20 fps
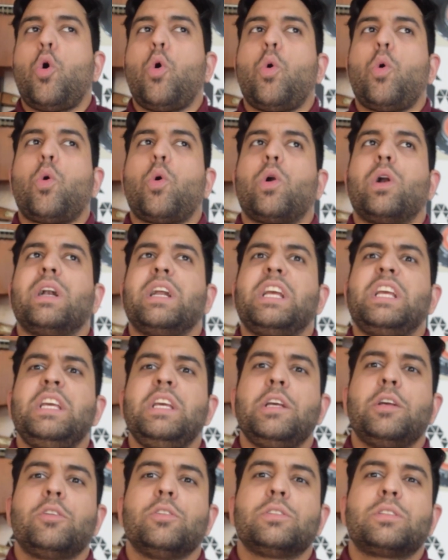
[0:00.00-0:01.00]
or
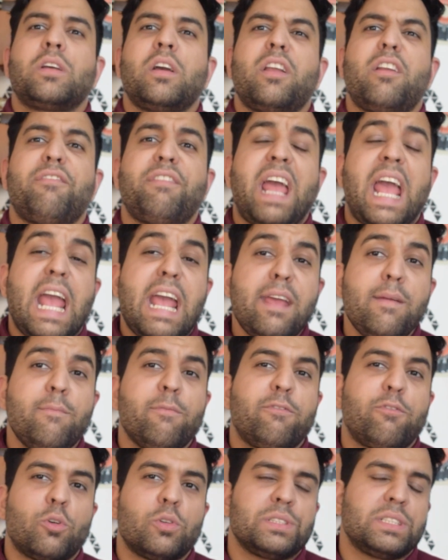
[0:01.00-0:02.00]
he could kind of
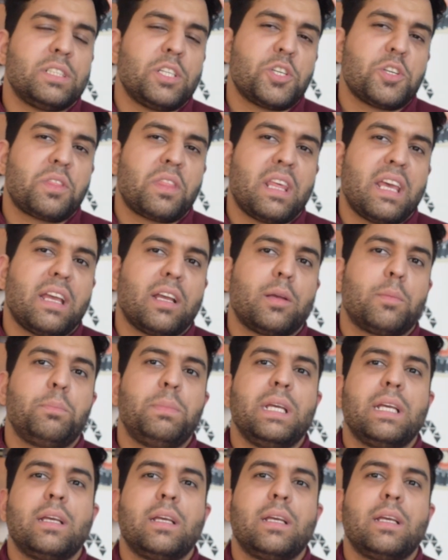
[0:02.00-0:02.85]
aim for such a thing,